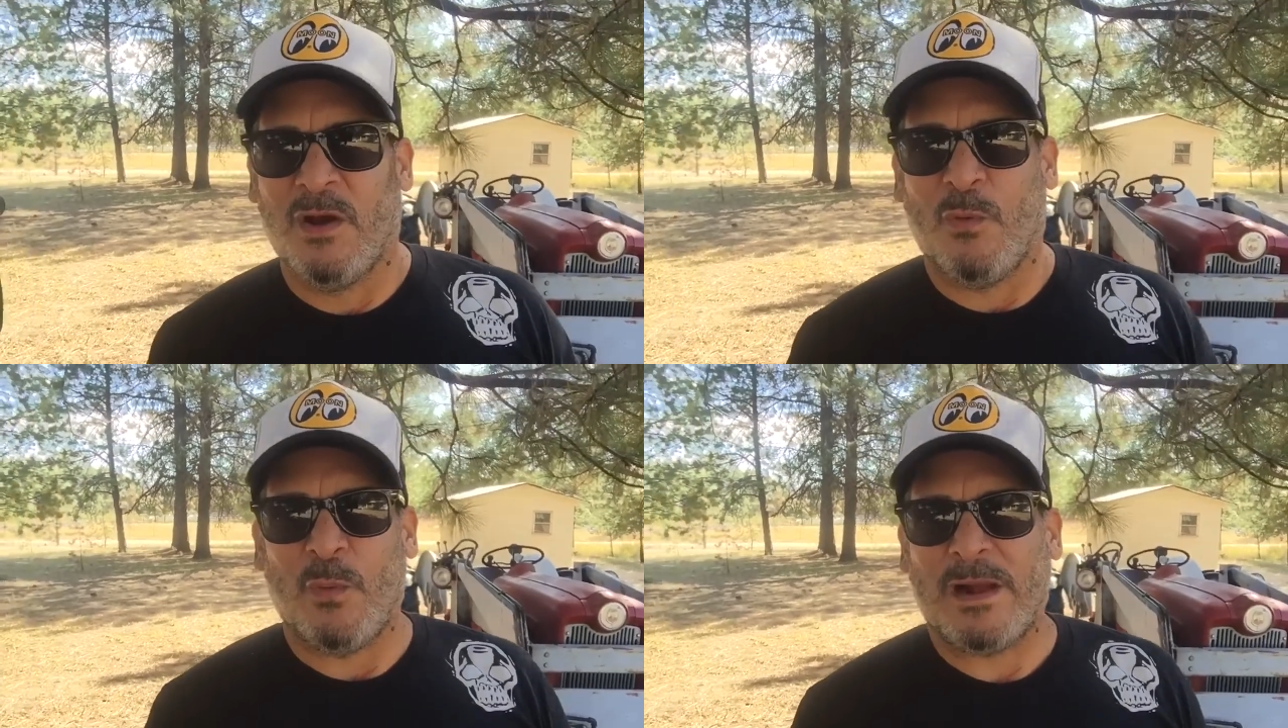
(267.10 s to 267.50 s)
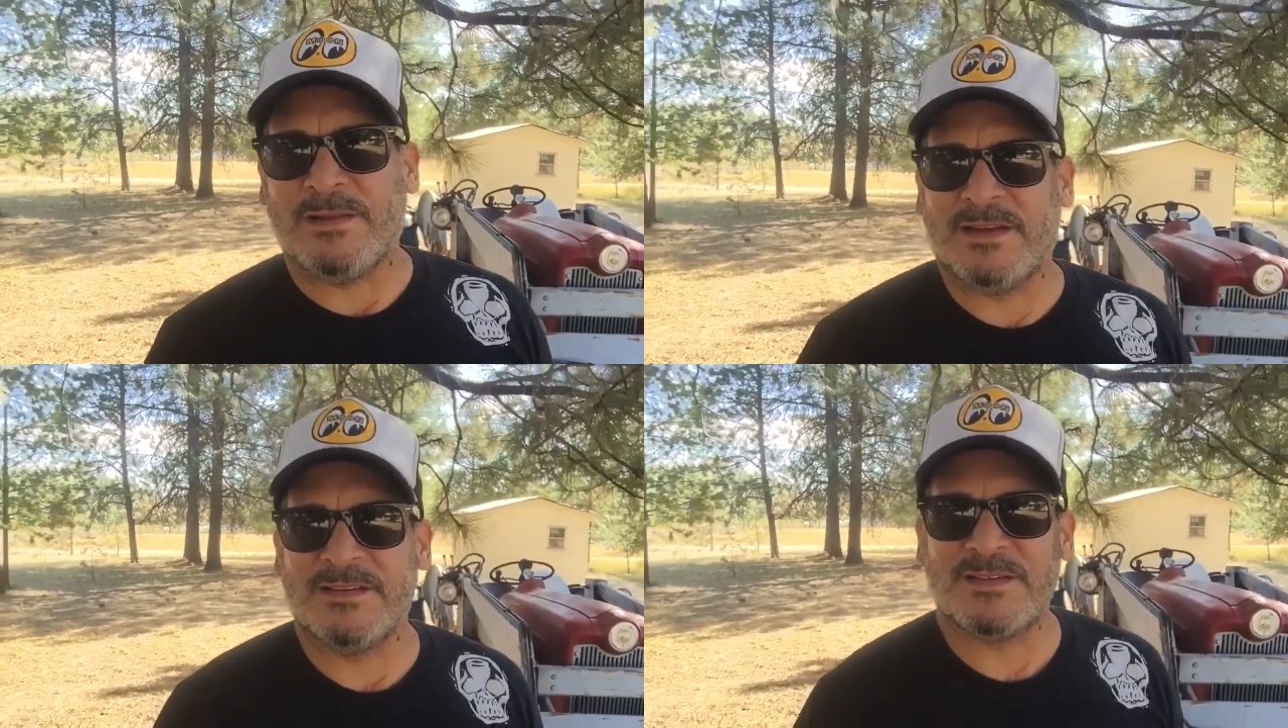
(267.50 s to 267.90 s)

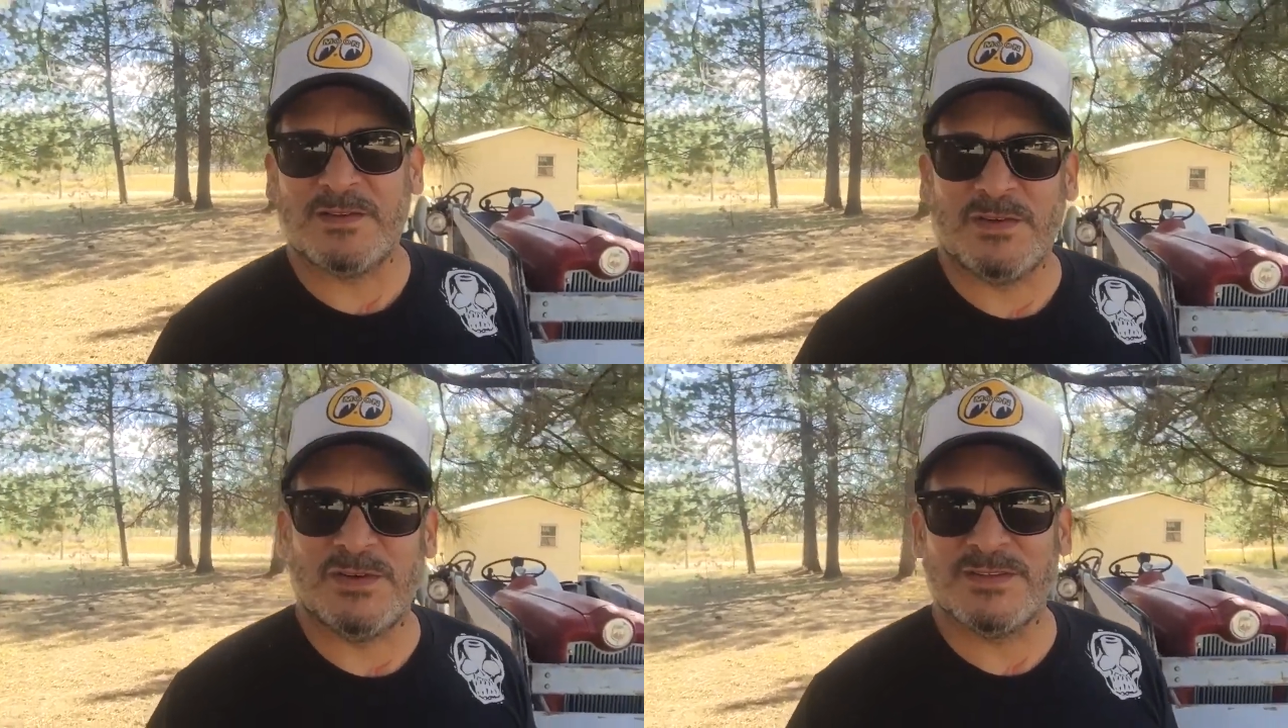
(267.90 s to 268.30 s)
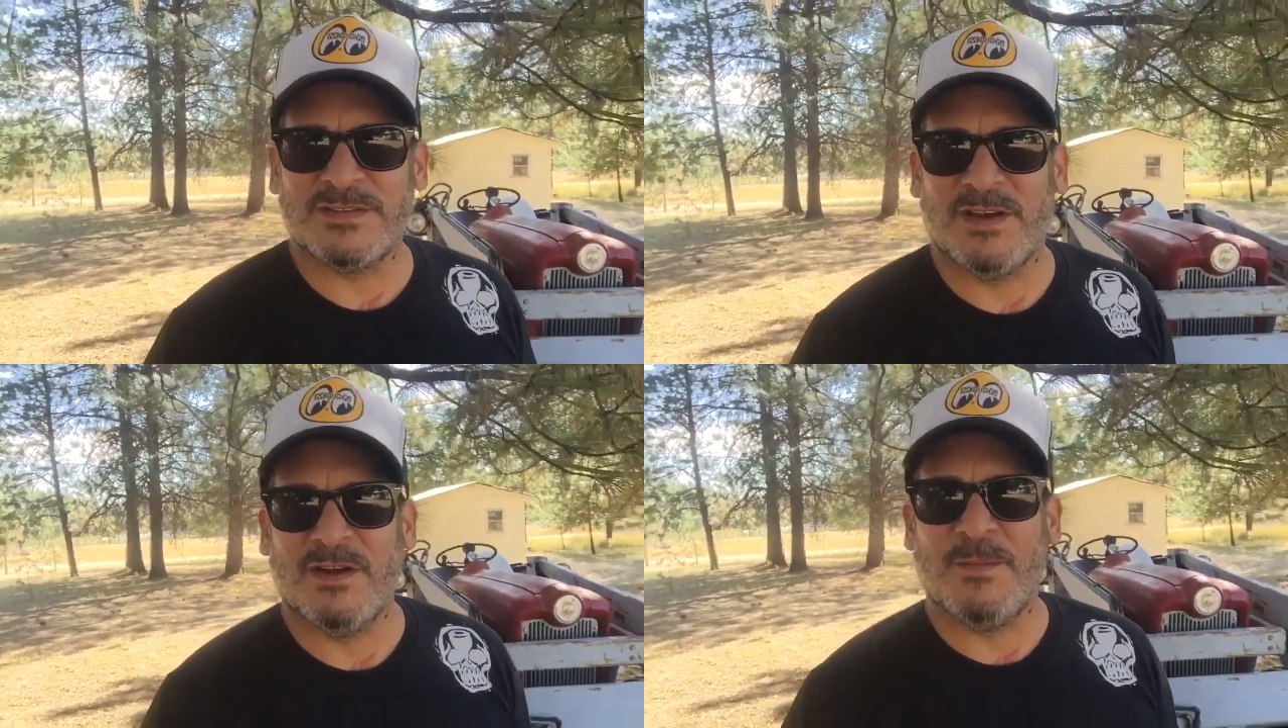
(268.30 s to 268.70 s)
welding school,
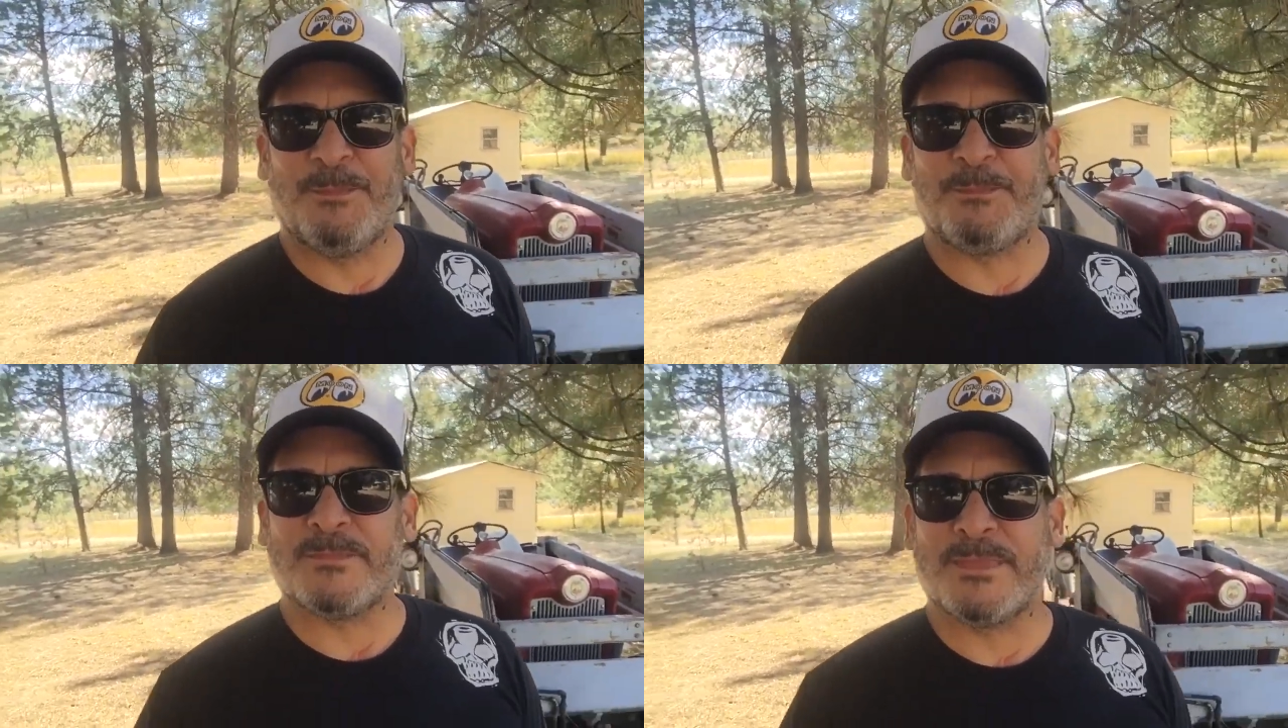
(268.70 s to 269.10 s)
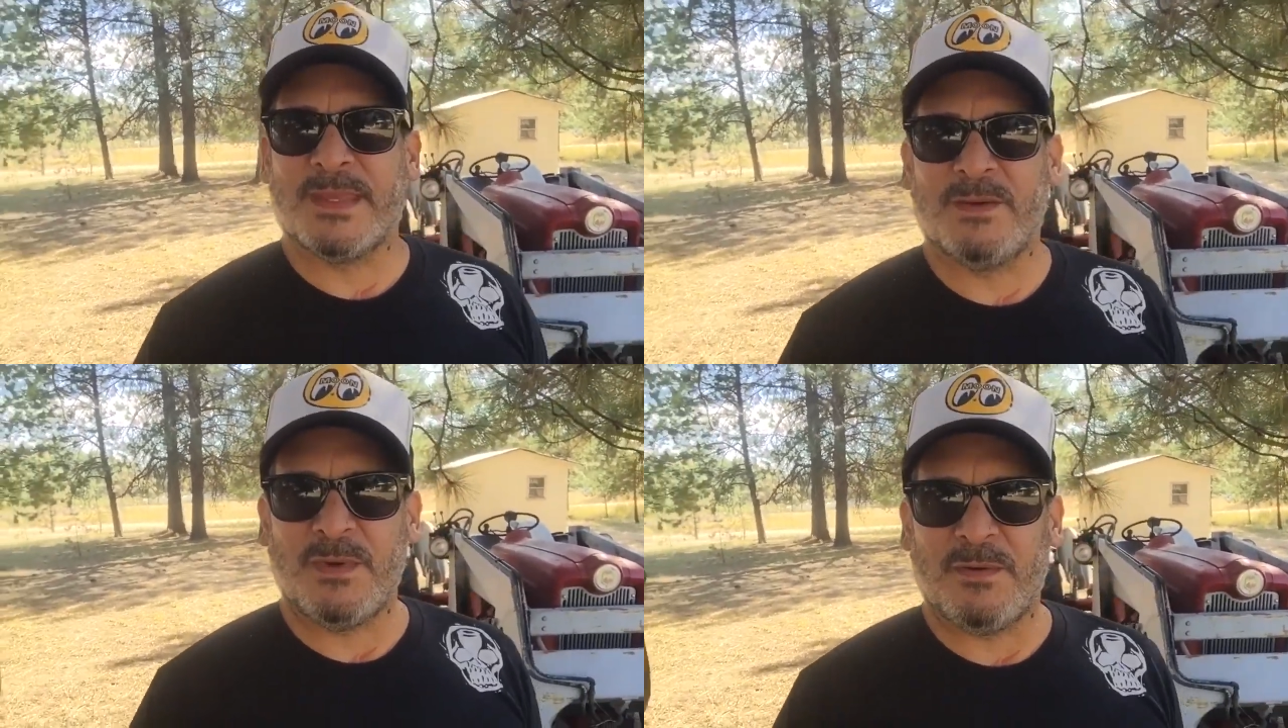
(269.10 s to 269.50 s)
so we